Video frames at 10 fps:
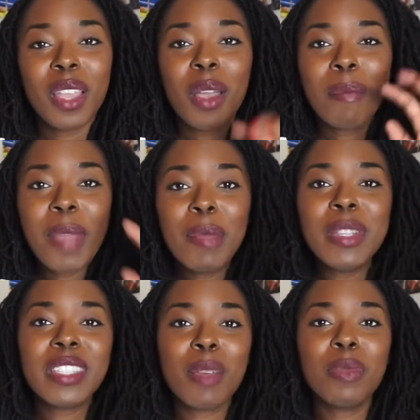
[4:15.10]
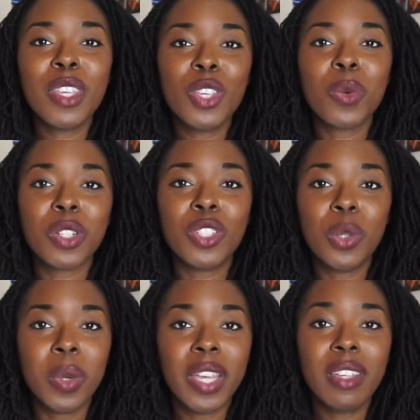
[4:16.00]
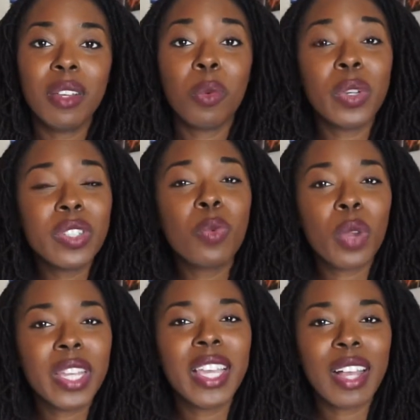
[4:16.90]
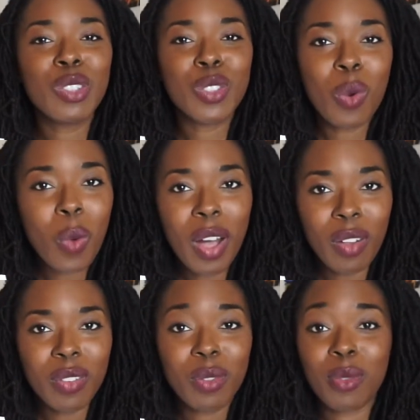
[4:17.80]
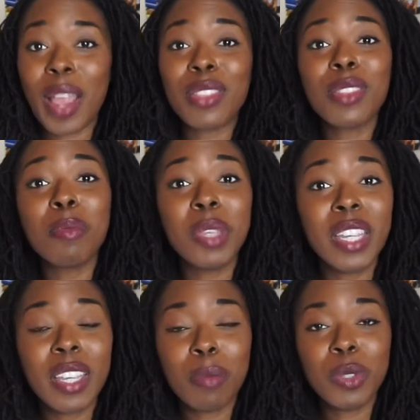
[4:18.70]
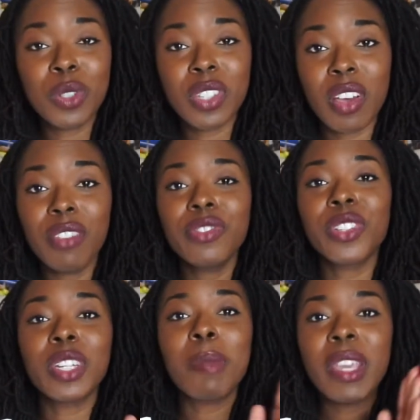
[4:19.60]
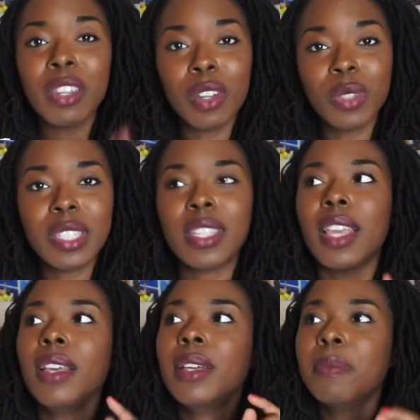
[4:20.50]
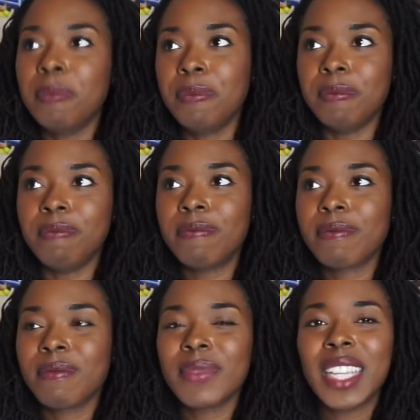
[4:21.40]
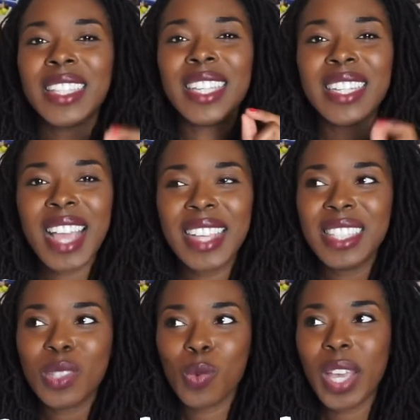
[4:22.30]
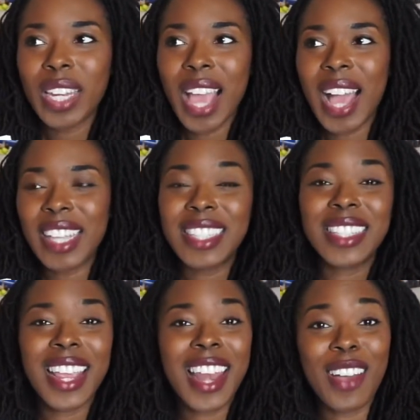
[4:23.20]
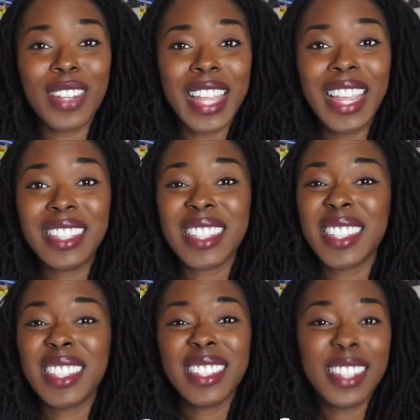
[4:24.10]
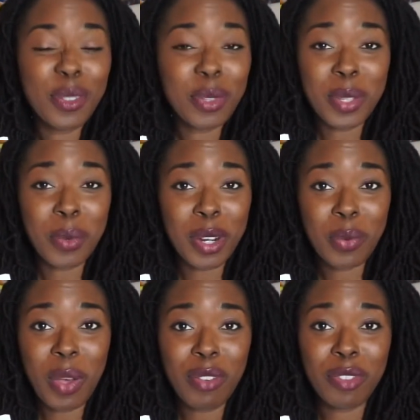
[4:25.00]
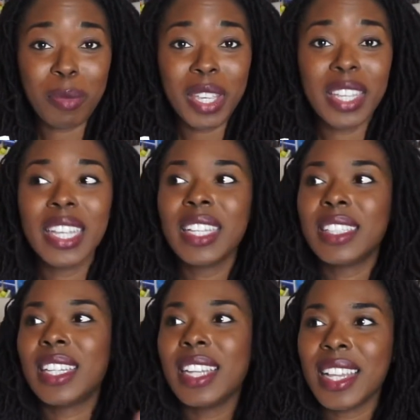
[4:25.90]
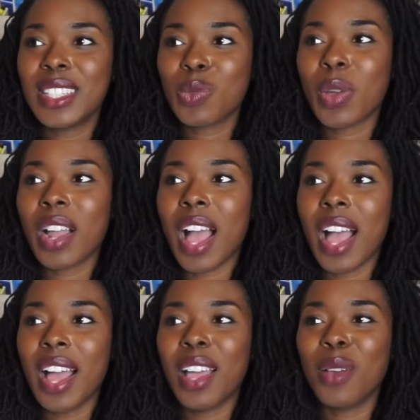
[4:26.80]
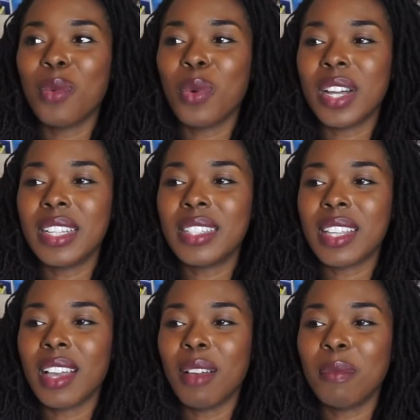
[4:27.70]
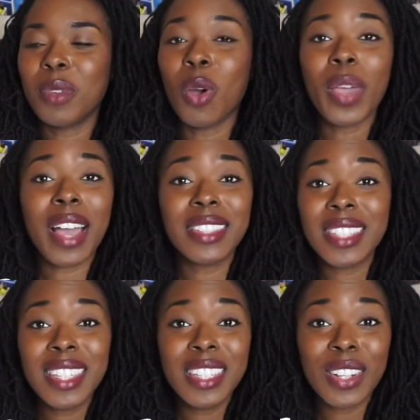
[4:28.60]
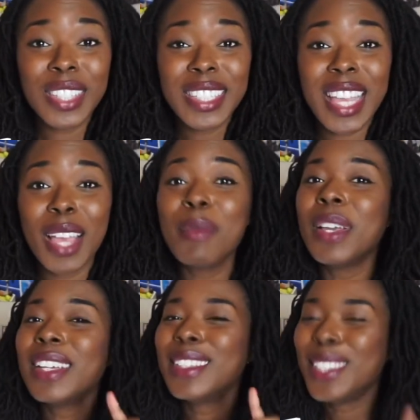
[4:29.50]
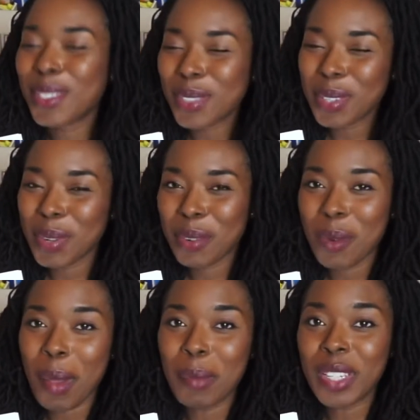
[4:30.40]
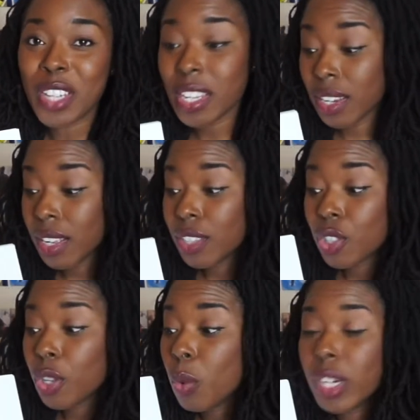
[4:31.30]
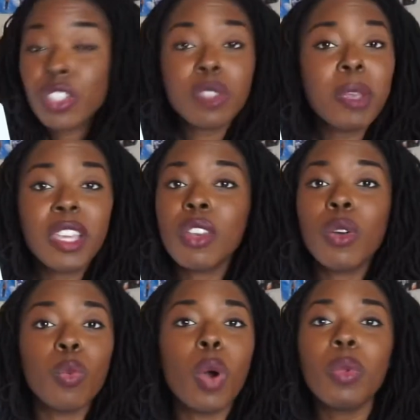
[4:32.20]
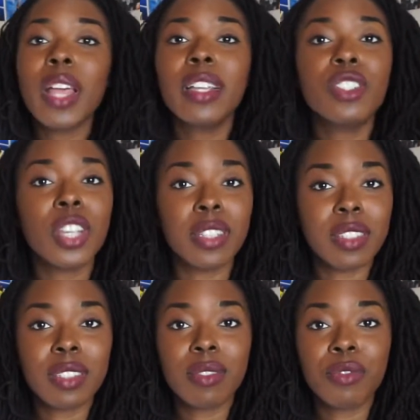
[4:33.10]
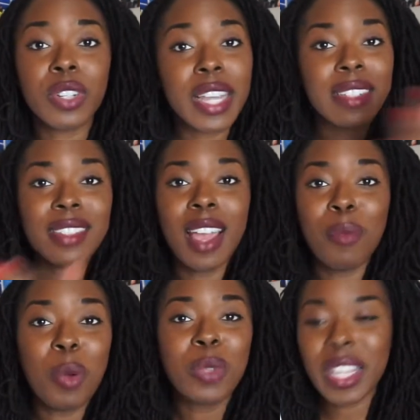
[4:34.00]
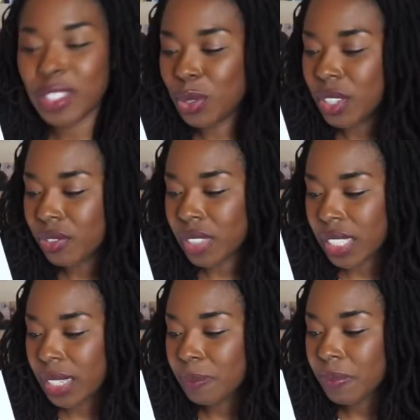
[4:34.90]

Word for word: Maybe something you were doing wasn't working out so well. Rather than beating up yourself, you're going to make a note and say, hmm, the nights when I stayed out late didn't really work well for me. The nights where I was um, going out to eat all the time didn't really work for my budget. So you want to just make a note. What will I adjust for next time? What will I do differently?